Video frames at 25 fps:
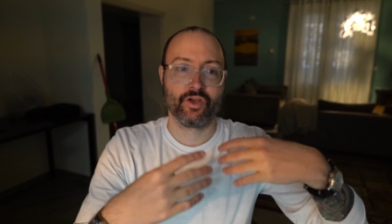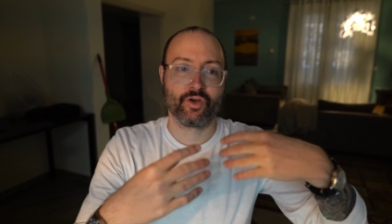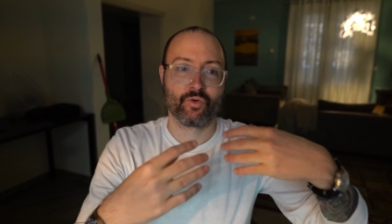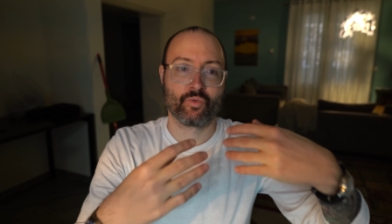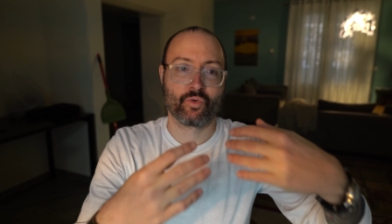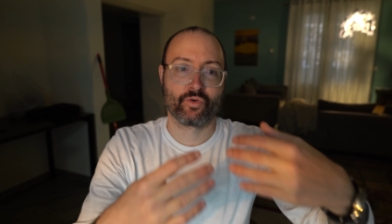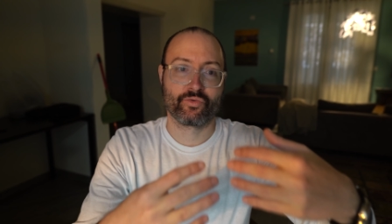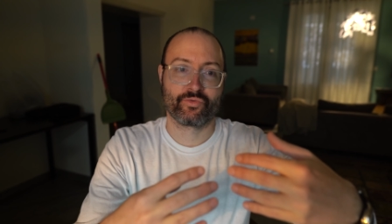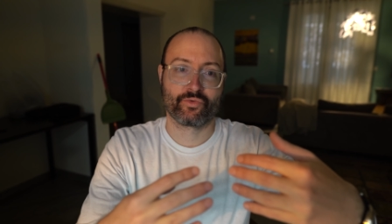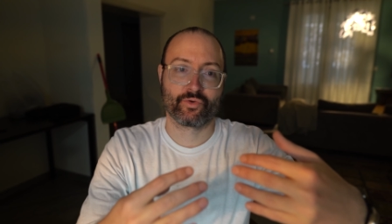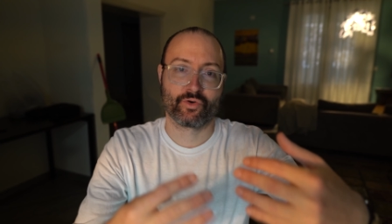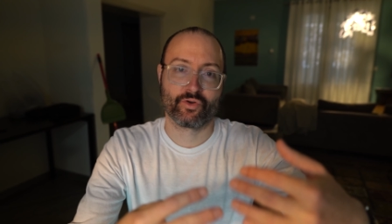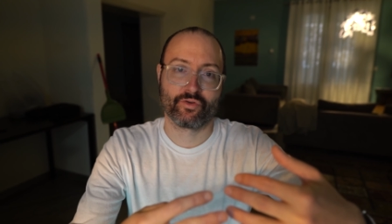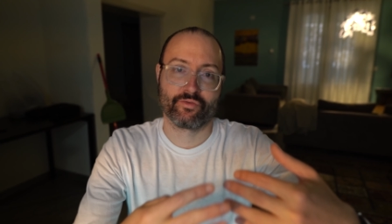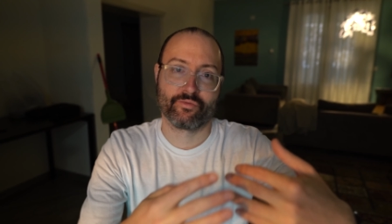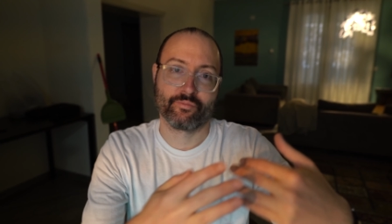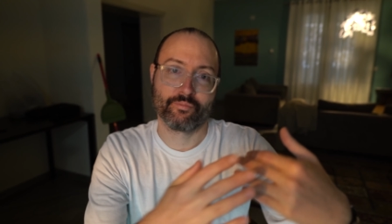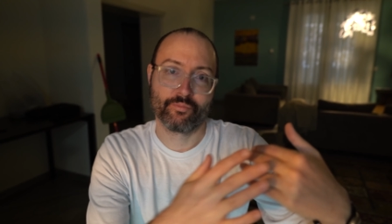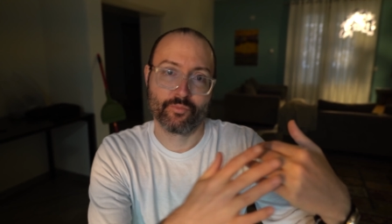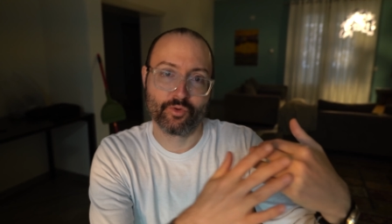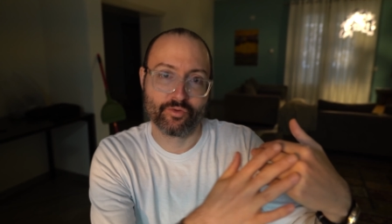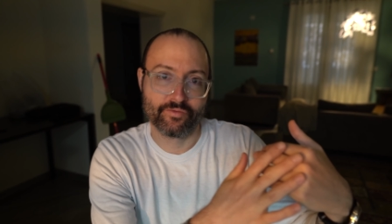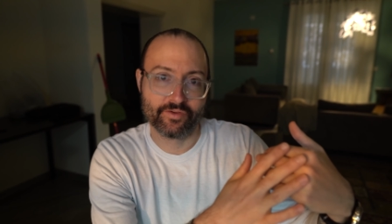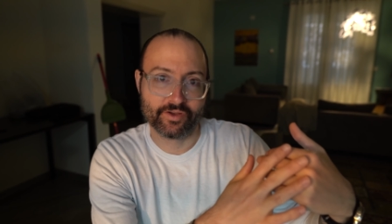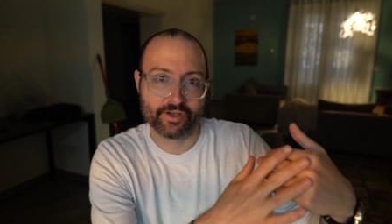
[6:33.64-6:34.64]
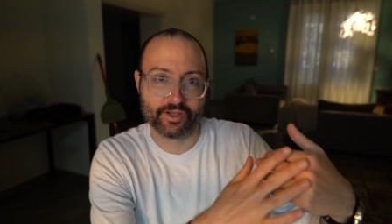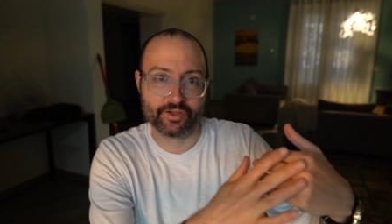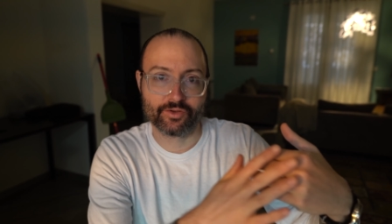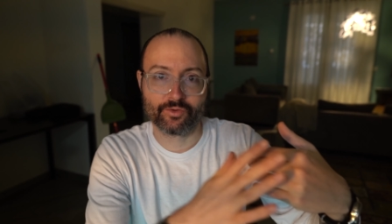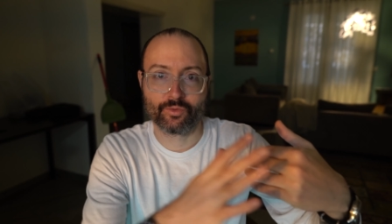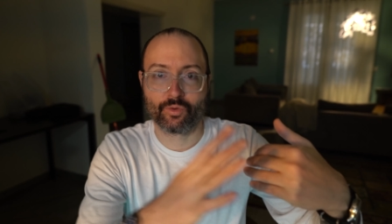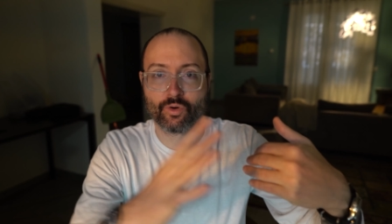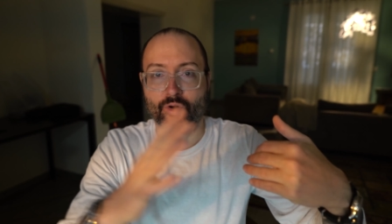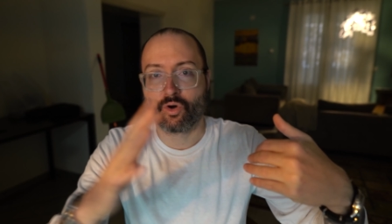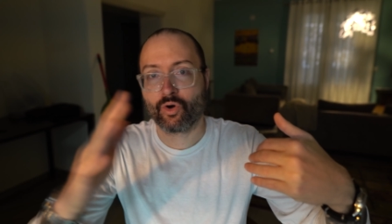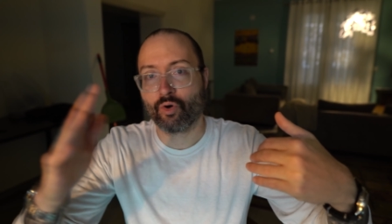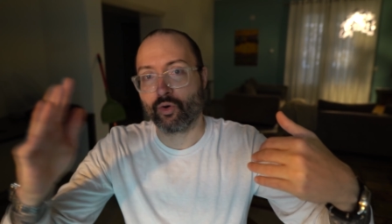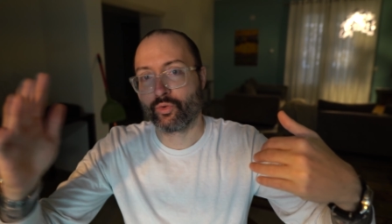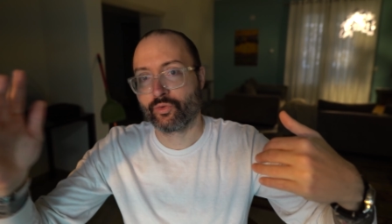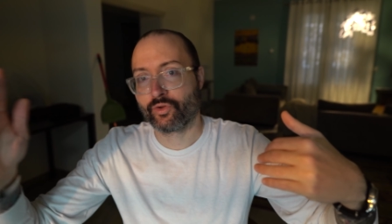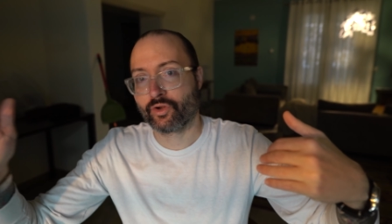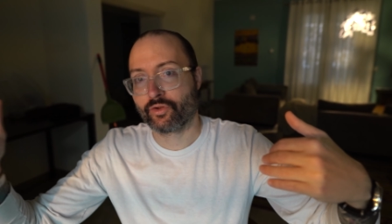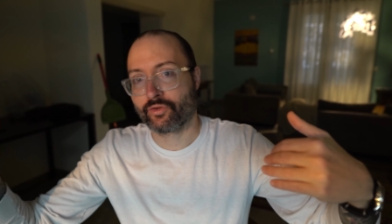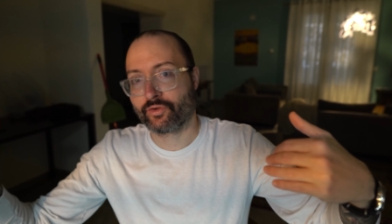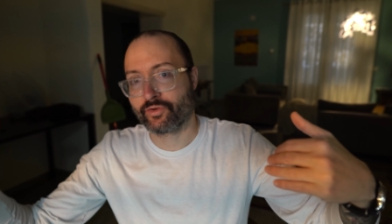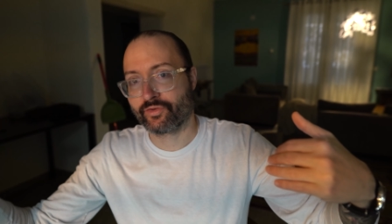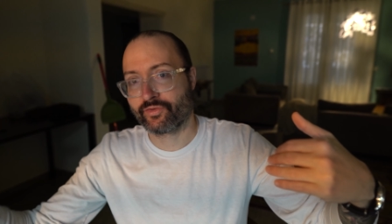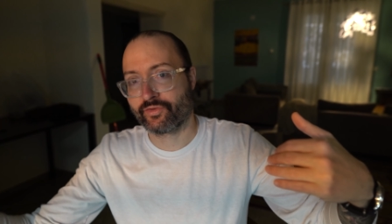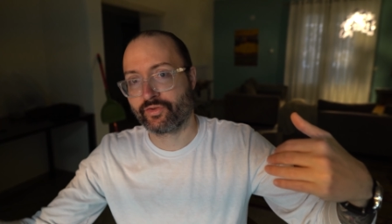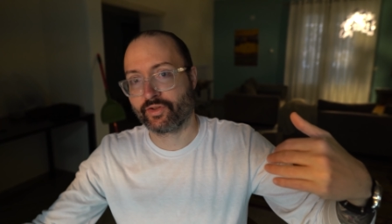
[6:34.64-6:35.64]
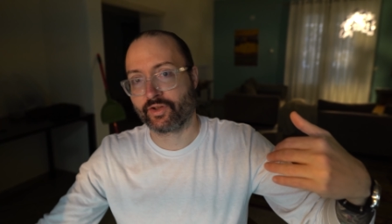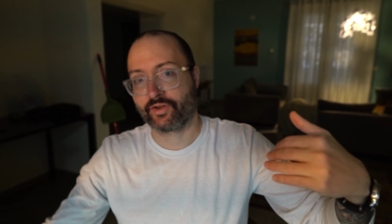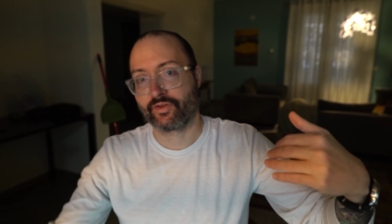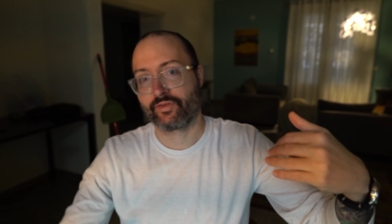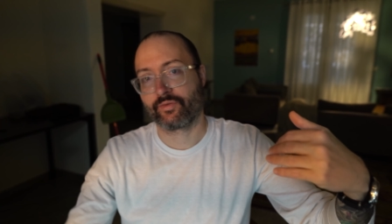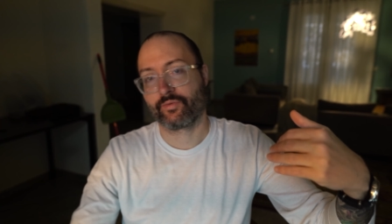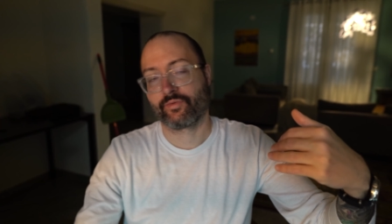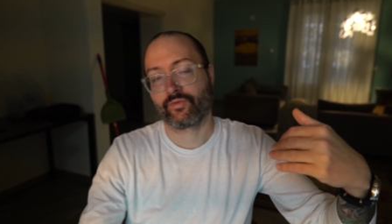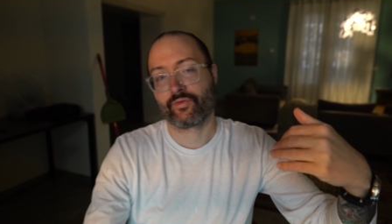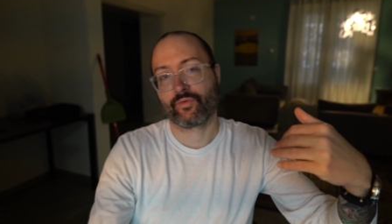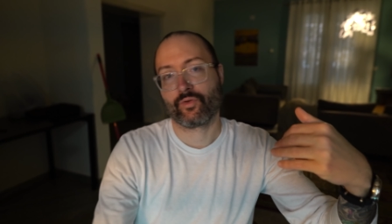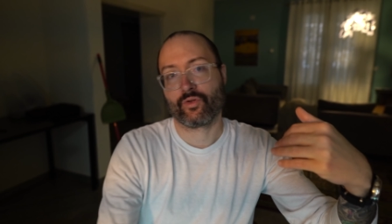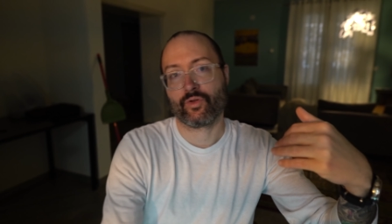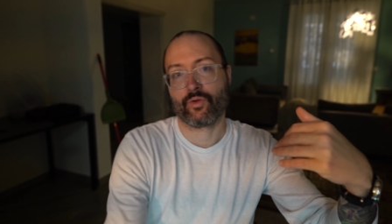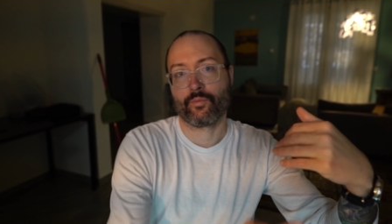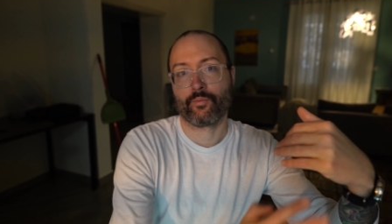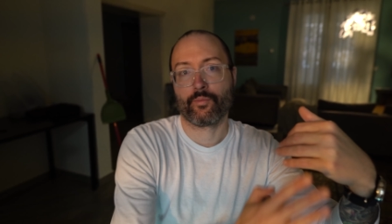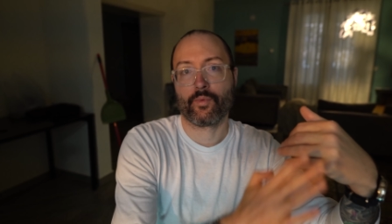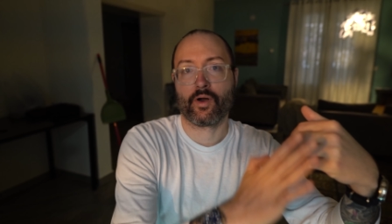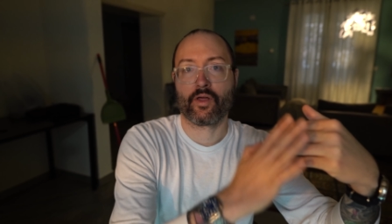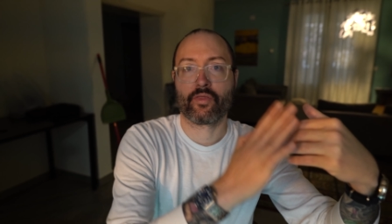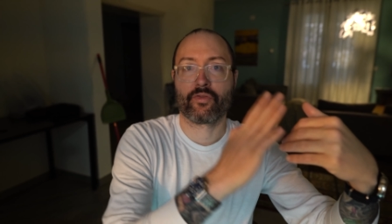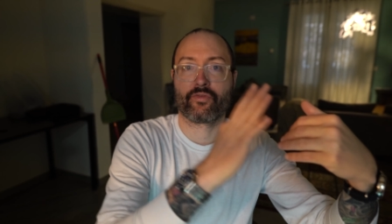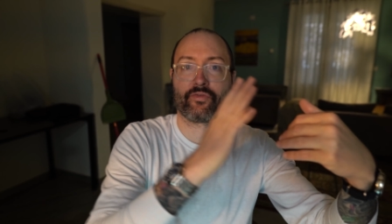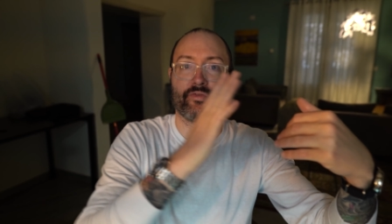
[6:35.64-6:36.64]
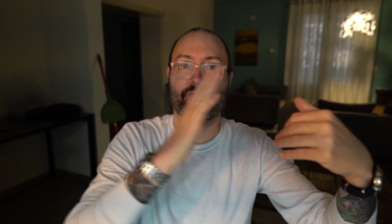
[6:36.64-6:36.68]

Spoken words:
we're sort of moving into a whole nother 6-month